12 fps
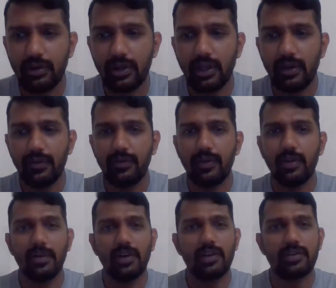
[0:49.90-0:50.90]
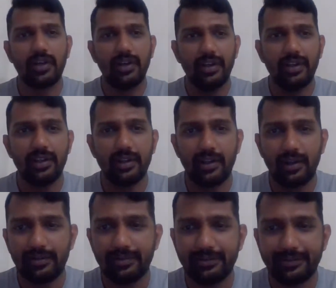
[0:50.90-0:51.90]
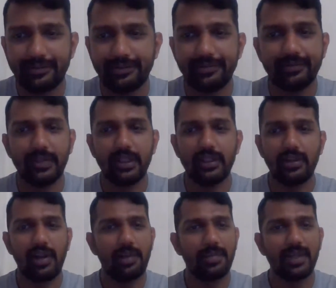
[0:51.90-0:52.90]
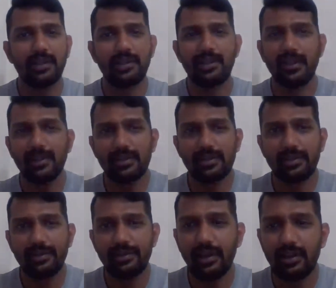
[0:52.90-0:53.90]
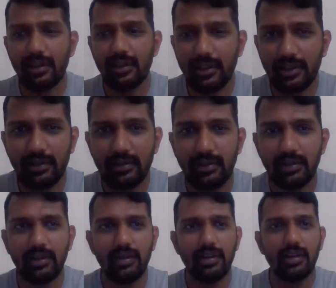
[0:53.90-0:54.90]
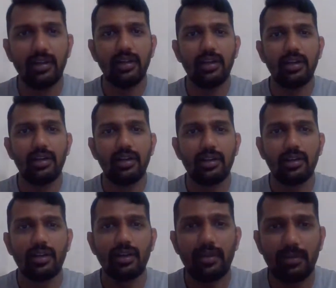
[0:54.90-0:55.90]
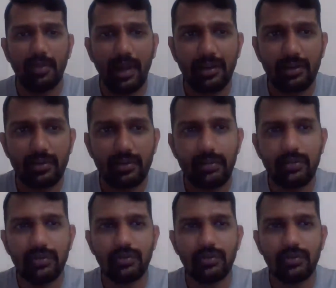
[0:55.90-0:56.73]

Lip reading: 10-15 minutes earlier, but wrapping the things and then coming back to